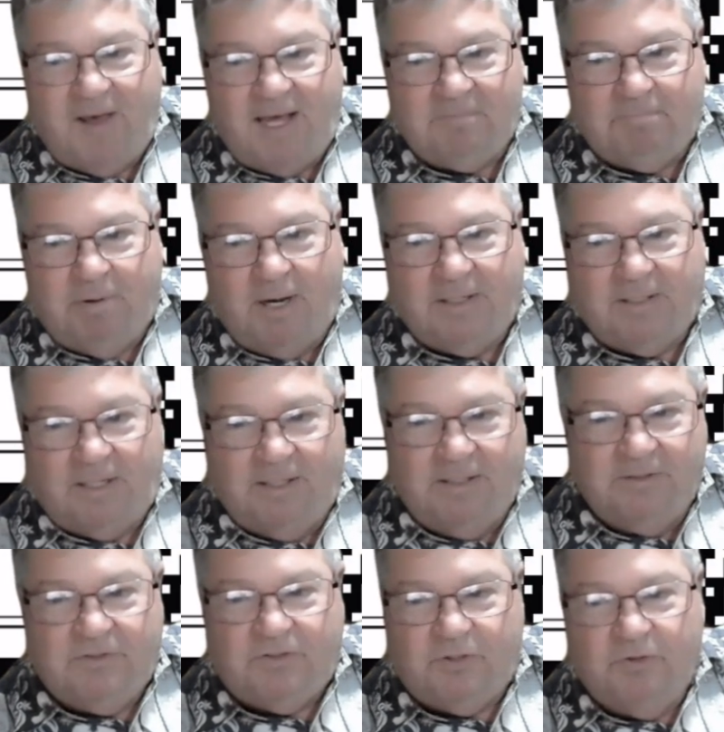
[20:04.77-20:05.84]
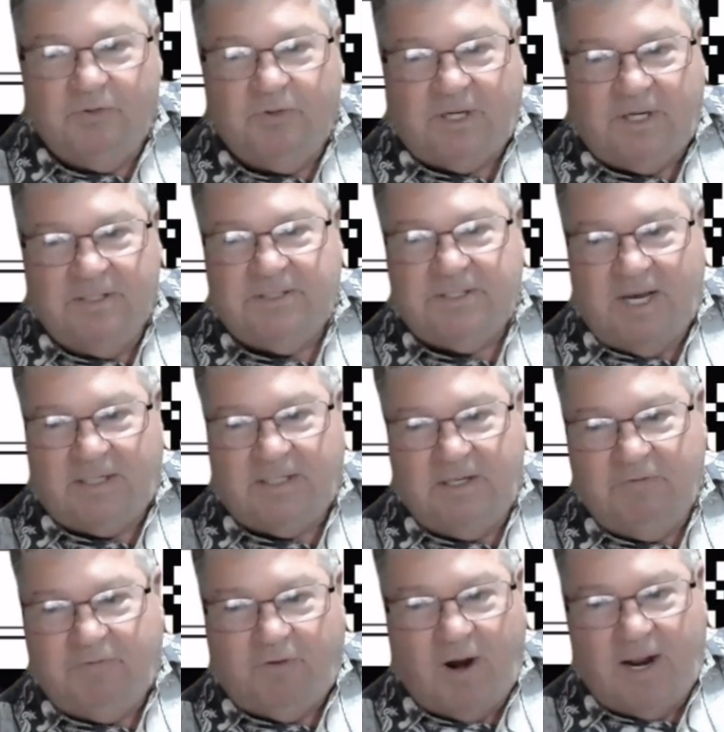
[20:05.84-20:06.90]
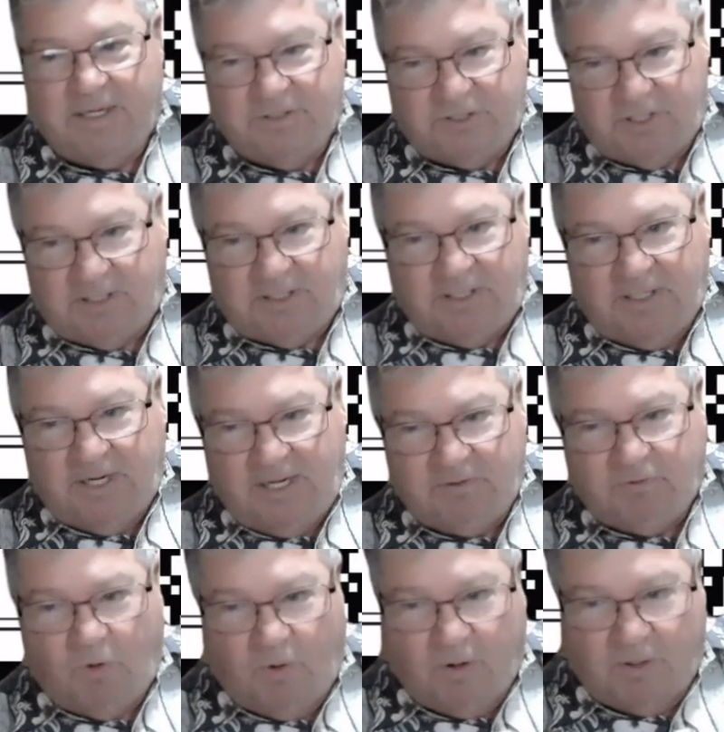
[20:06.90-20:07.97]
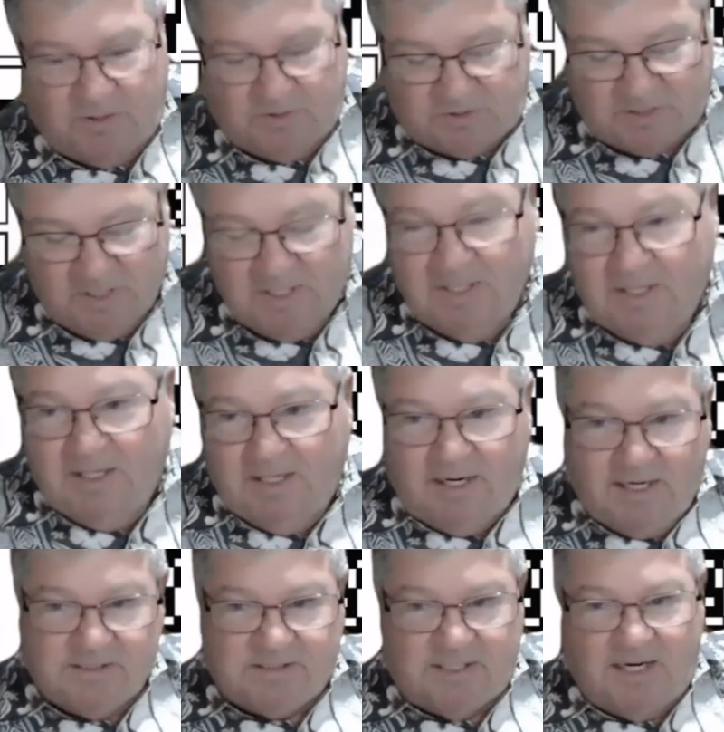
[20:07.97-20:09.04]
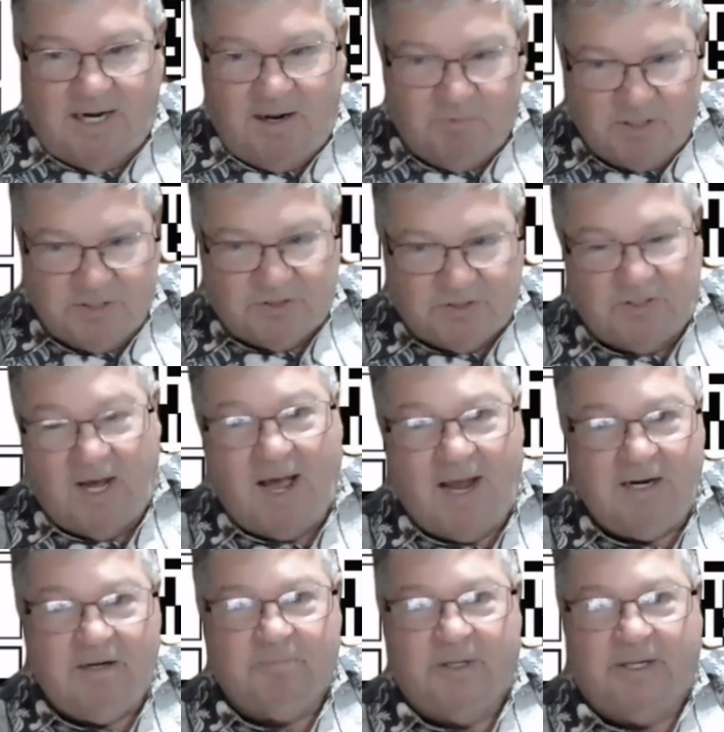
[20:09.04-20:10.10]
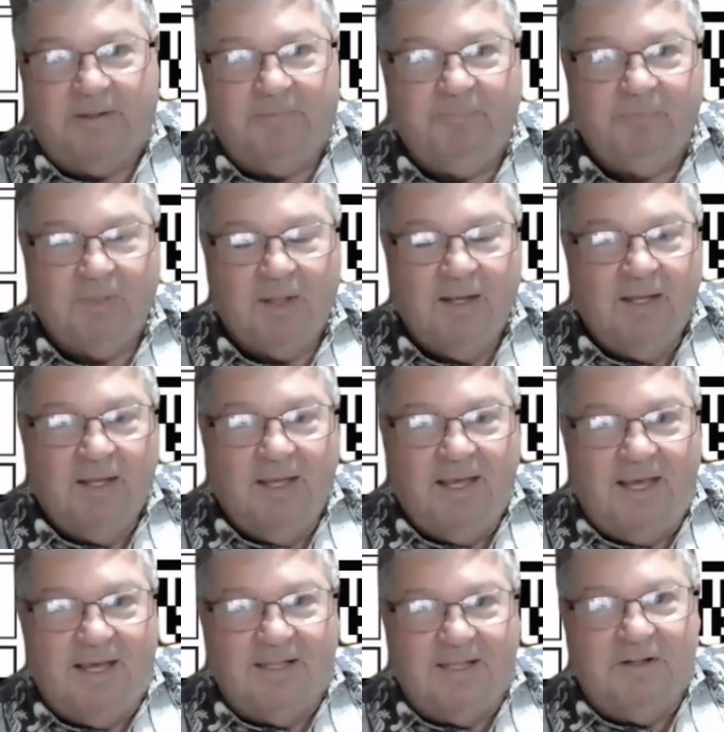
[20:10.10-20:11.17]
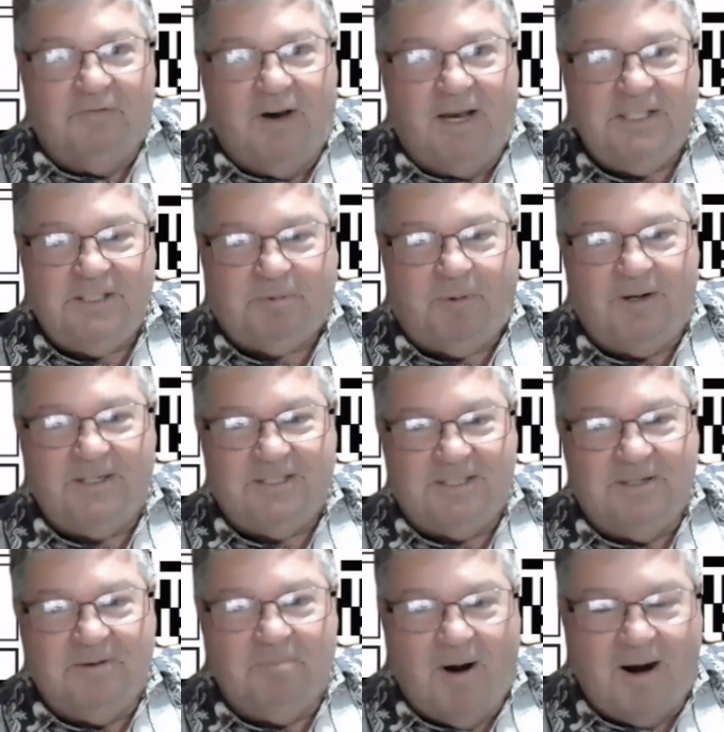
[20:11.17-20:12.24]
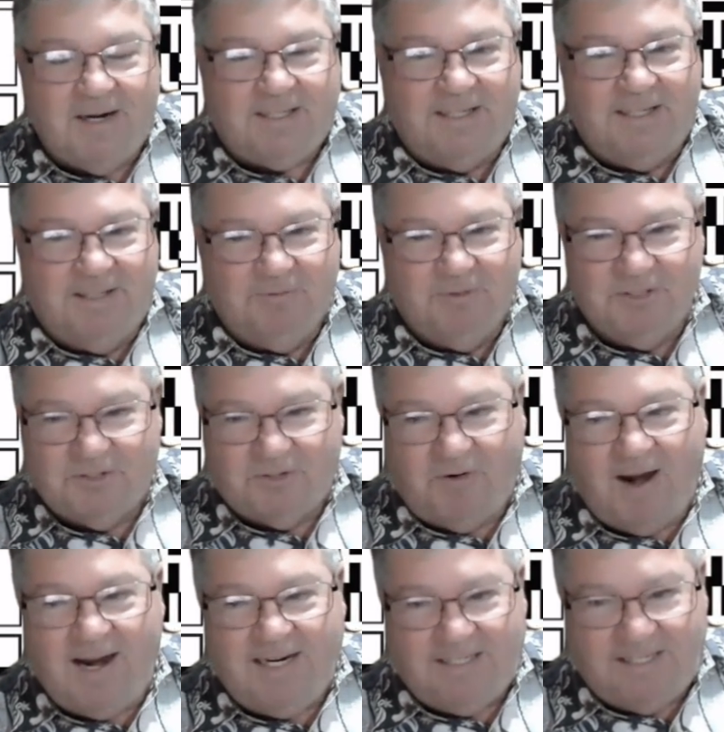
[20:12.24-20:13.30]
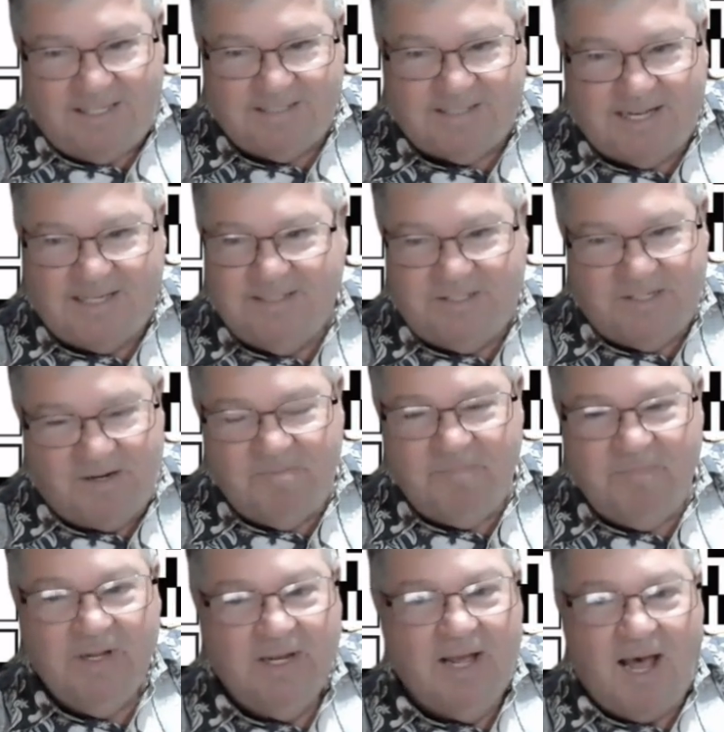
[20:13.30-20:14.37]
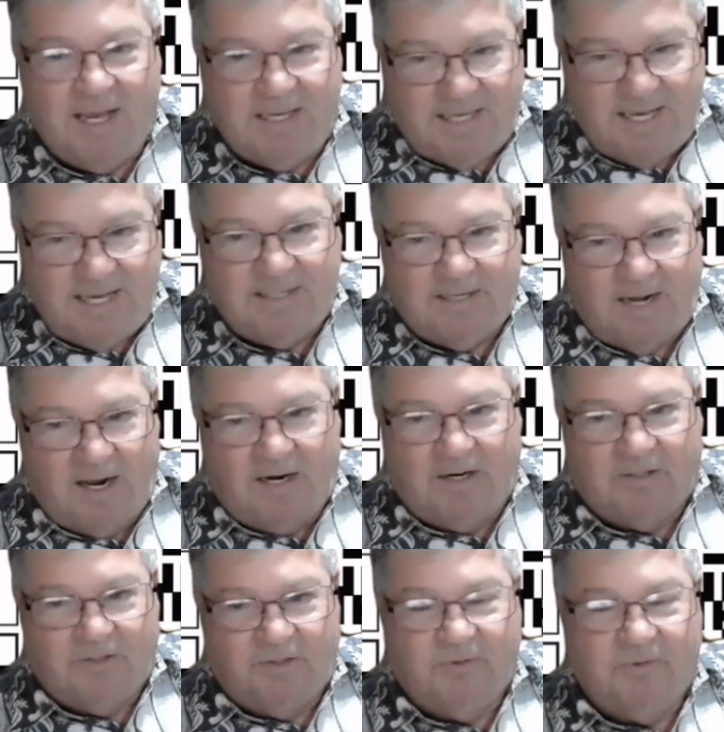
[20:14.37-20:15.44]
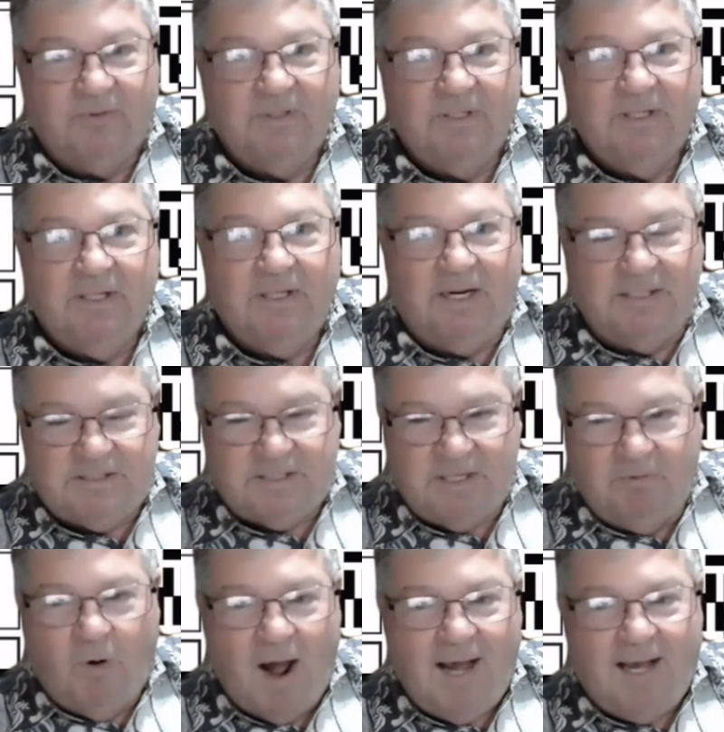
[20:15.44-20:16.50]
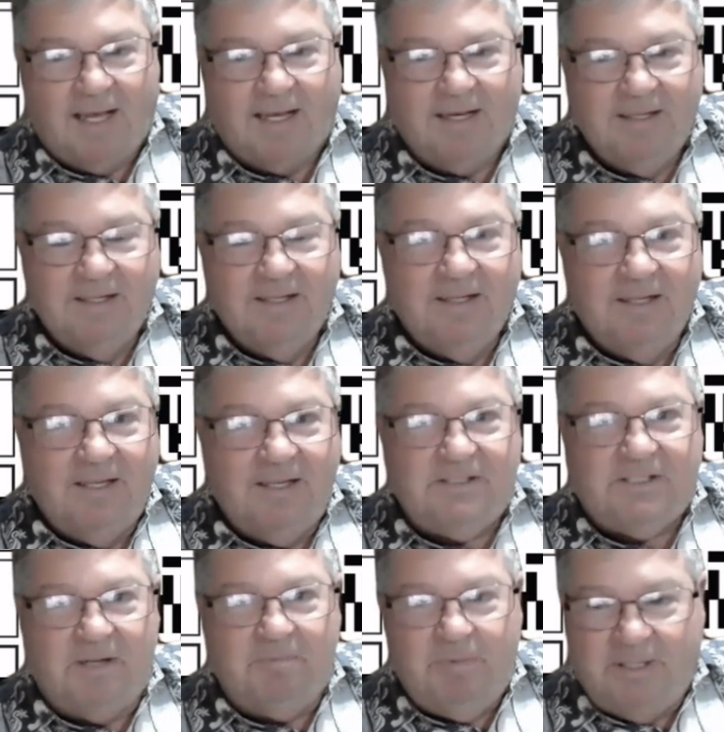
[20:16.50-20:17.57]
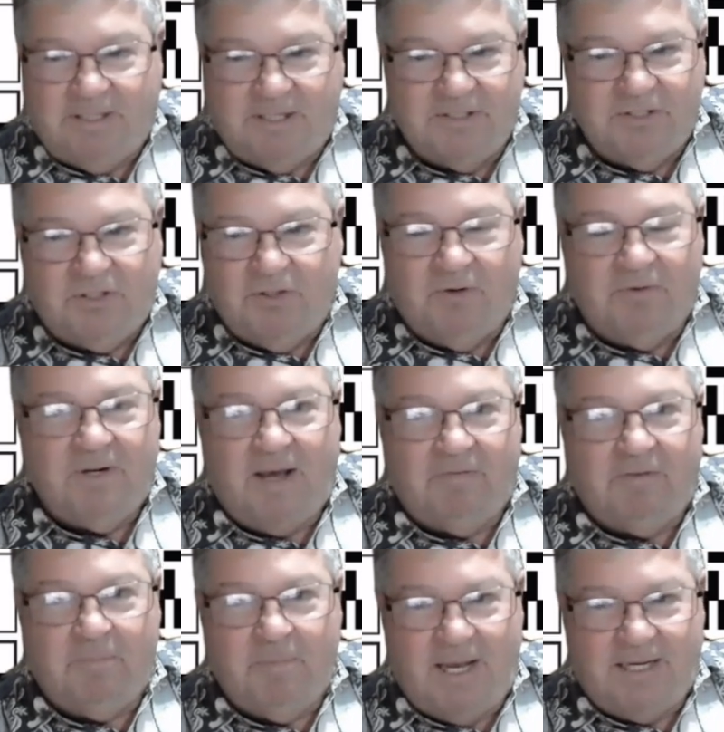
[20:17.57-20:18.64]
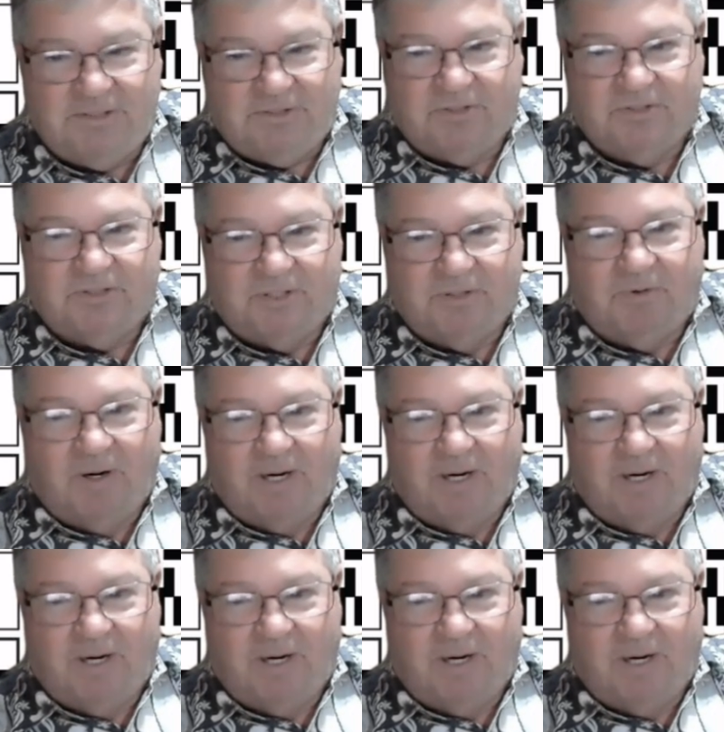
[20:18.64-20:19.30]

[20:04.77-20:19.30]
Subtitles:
butt into Kentucky Fried Chicken headquarters, and I said, I want you to hire me. And the vice president of marketing was great. He said, Jim, I can't hire you. And I said, why? He said, because you don't have a master's degree.